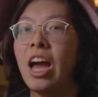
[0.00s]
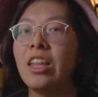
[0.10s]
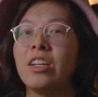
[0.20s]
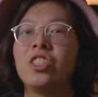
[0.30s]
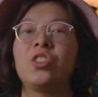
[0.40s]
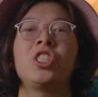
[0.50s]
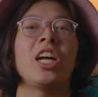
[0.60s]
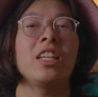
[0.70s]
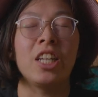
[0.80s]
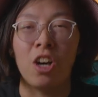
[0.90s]
and then
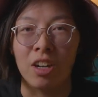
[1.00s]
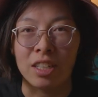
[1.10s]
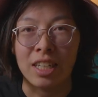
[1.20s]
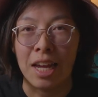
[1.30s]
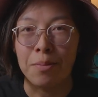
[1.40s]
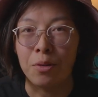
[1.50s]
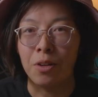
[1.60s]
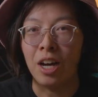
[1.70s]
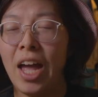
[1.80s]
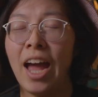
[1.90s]
gently on a
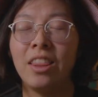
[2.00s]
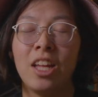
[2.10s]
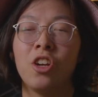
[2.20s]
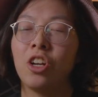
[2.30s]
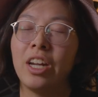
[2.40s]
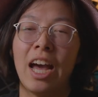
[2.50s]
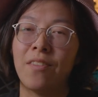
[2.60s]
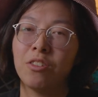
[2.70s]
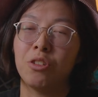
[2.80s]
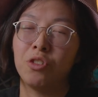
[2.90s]
table, and then you're gonna
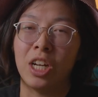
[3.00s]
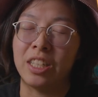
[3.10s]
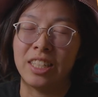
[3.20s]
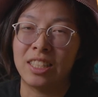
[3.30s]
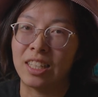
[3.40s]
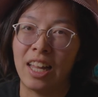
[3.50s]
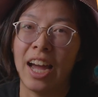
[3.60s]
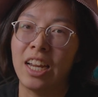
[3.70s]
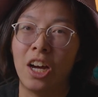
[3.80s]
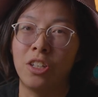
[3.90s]
ever so gently
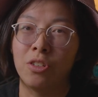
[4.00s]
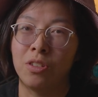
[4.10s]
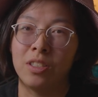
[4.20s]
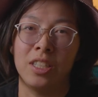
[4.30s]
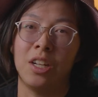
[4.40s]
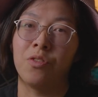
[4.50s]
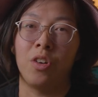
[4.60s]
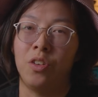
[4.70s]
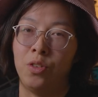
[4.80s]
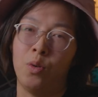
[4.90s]
slide it under the seat in
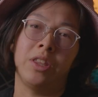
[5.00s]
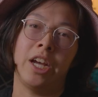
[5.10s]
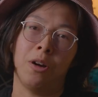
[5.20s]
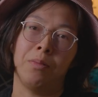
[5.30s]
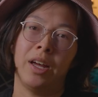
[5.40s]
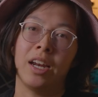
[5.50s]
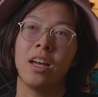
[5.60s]
front of you on the airplane.